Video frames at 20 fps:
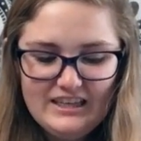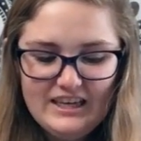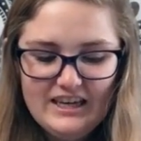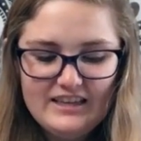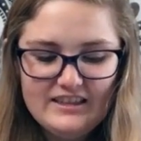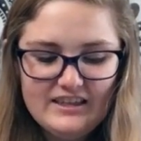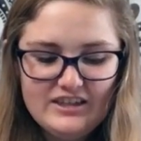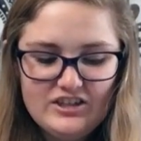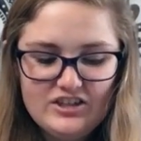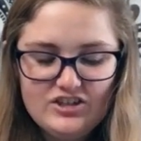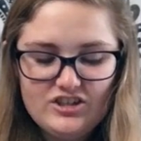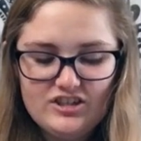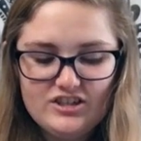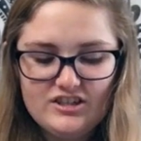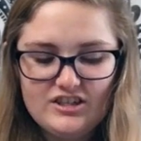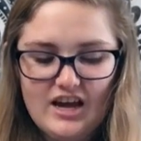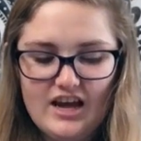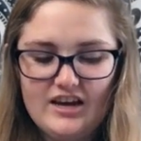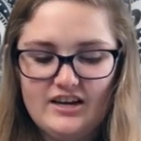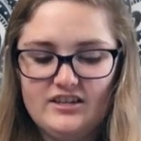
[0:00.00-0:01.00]
And then you
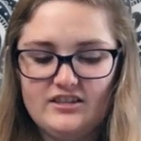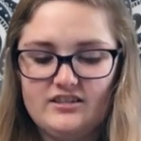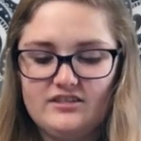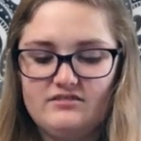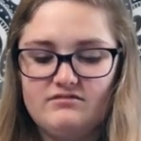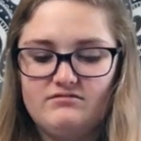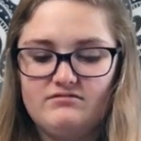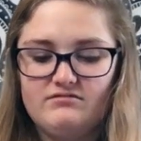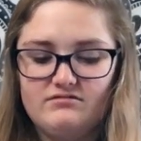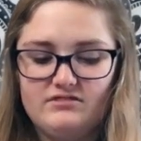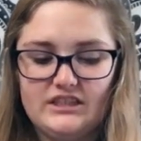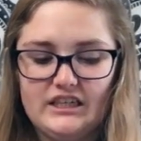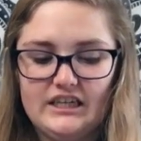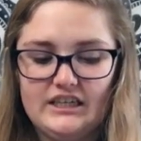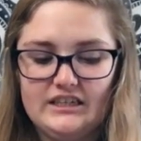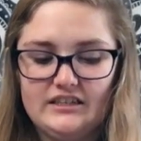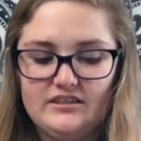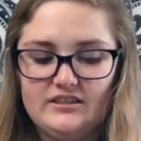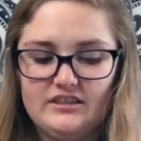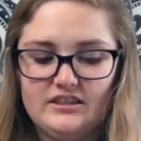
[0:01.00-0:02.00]
just kind of
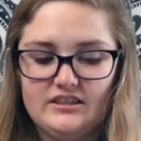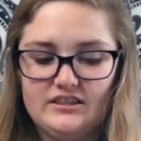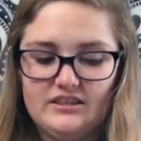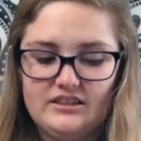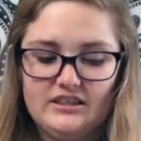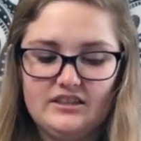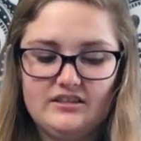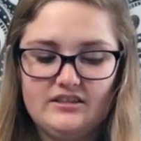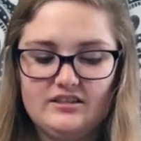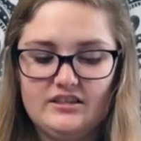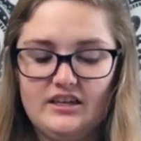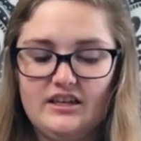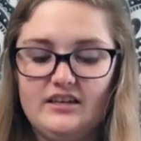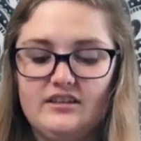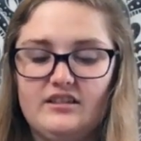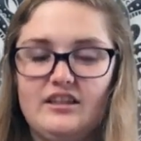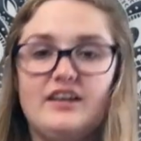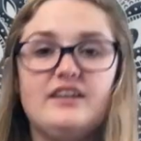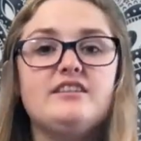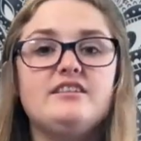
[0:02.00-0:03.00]
sign the consent
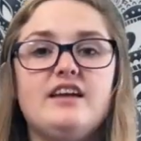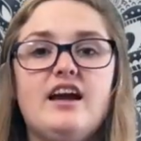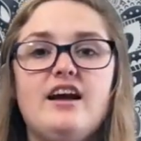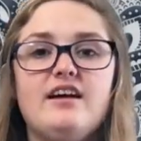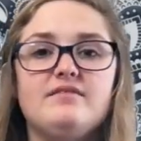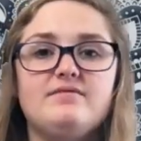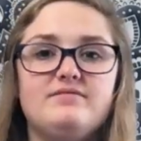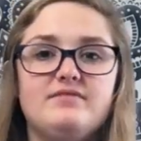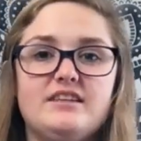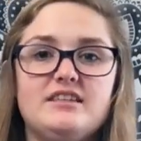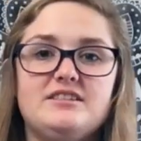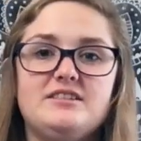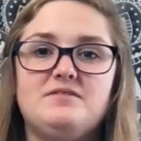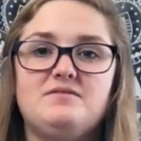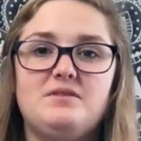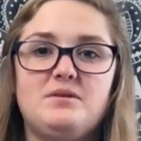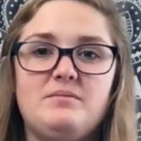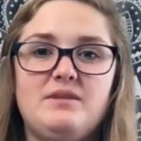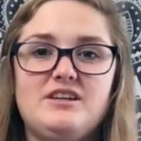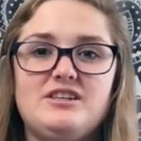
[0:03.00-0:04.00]
saying that, yeah, this
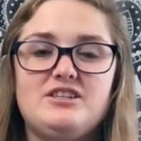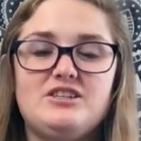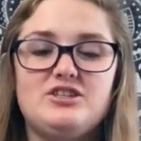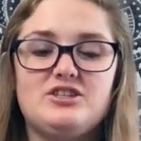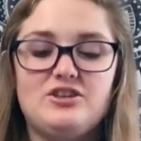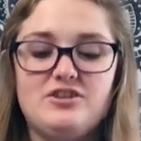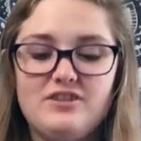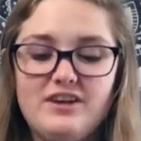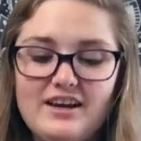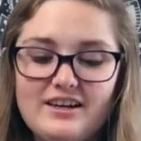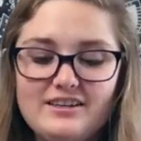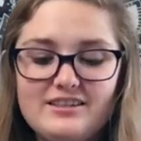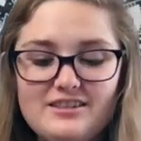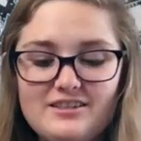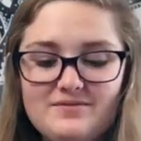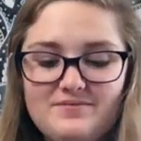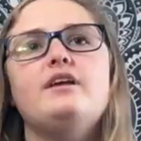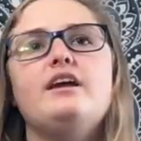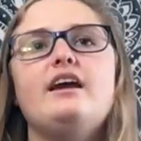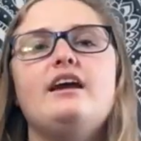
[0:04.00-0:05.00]
information's
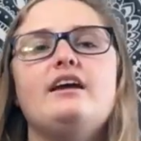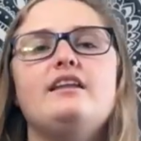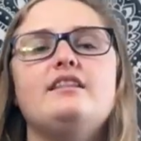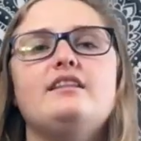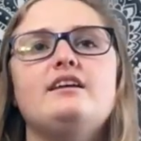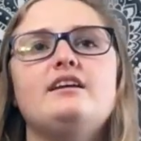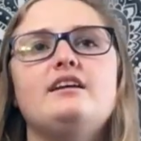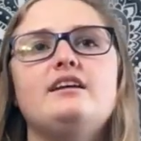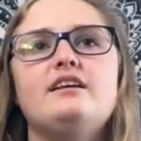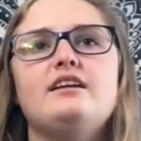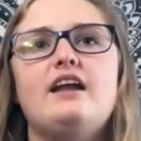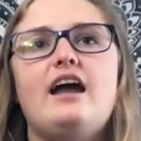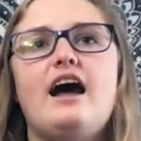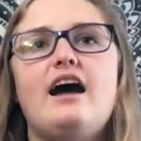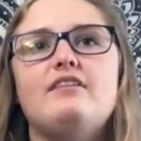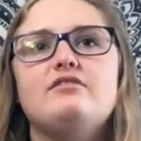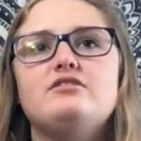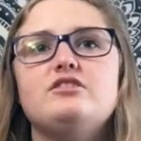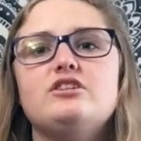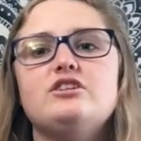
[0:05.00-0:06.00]
correct. And then
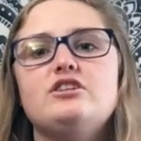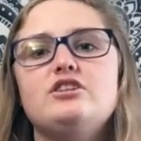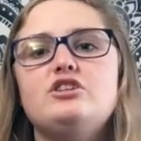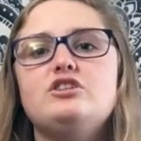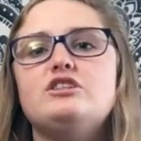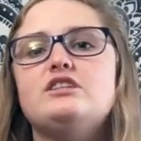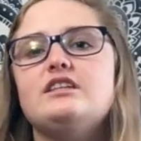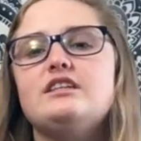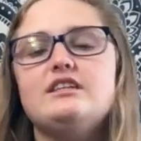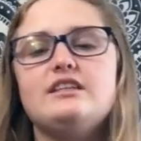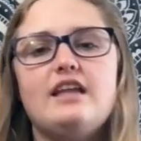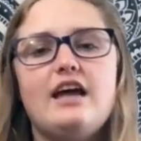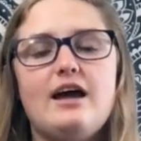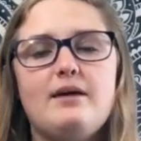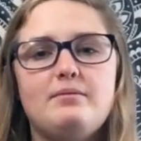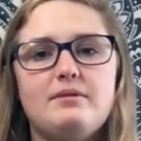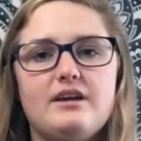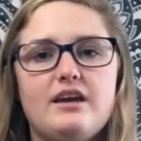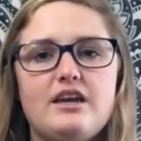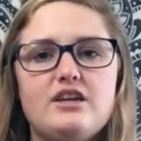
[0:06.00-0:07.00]
after you send in the
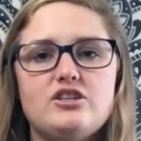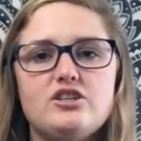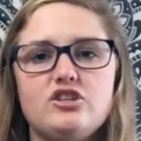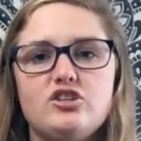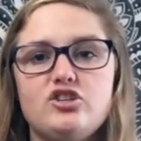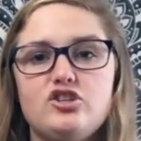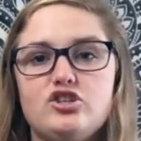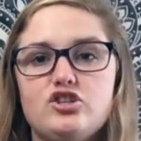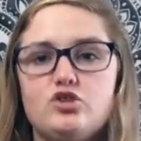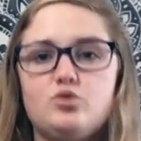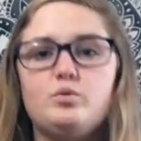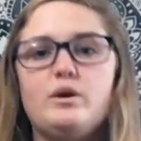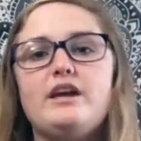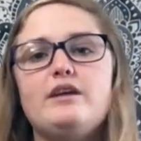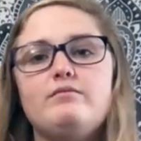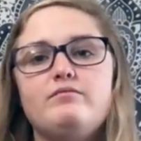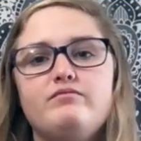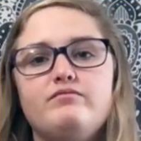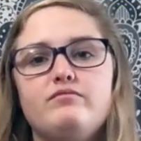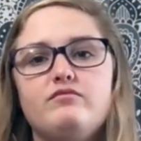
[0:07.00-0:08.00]
application, you just
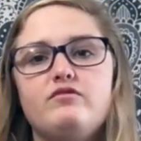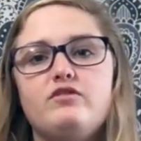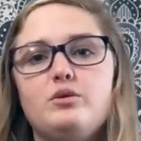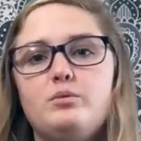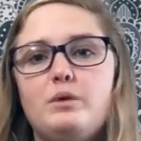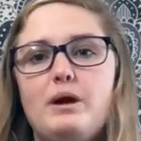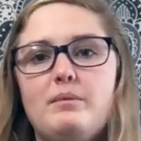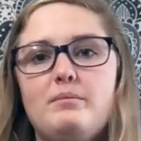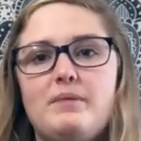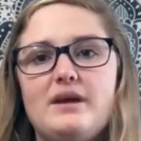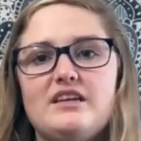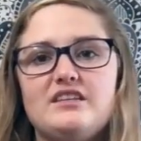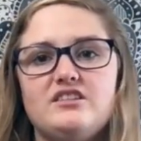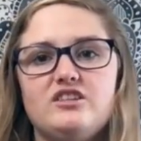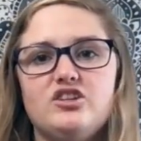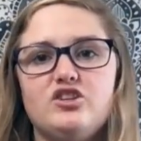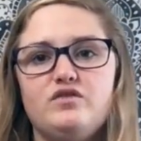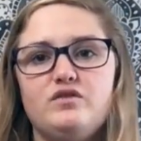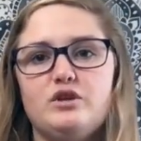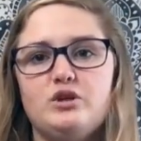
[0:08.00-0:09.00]
wait for
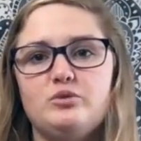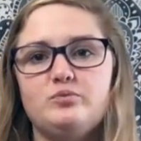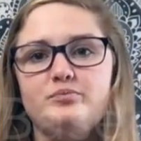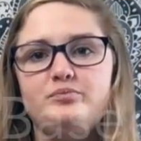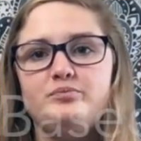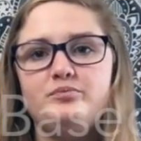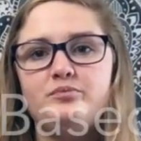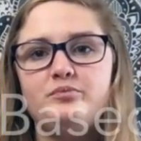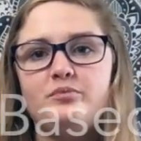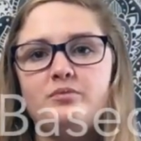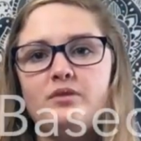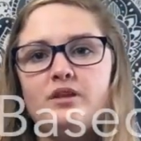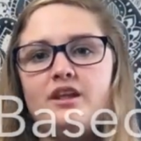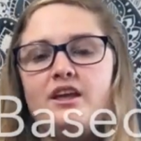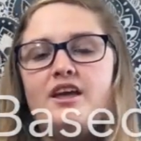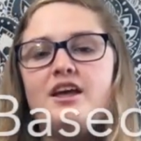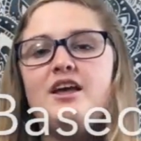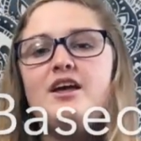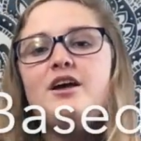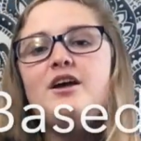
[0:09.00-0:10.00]
web-based interview.
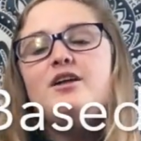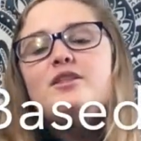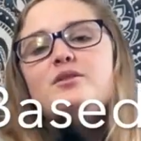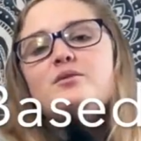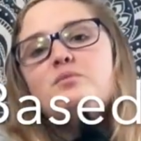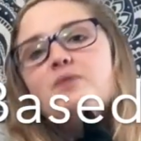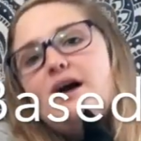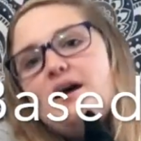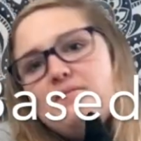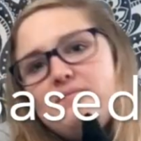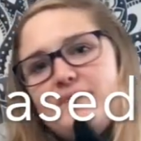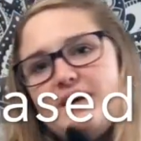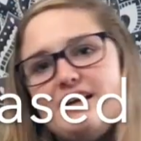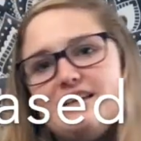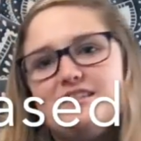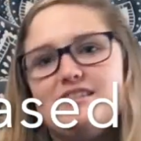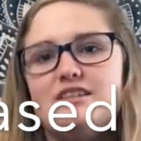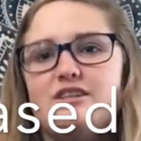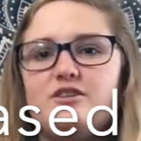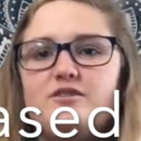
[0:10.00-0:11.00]
The
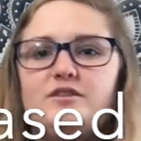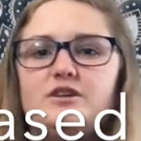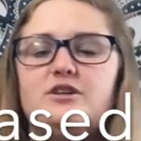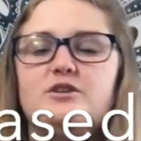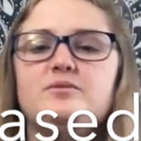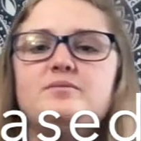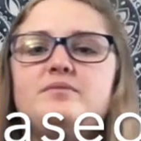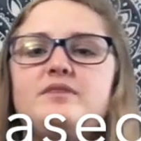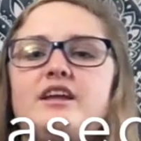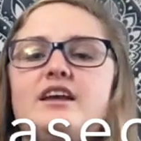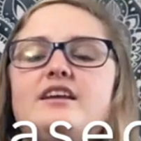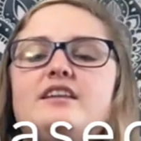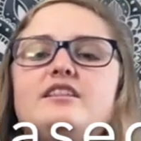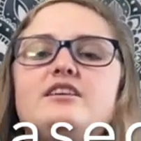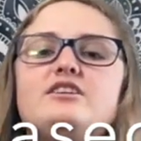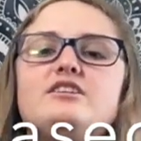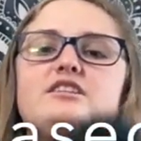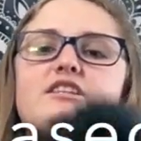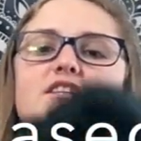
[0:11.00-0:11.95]
web-based interview, they'll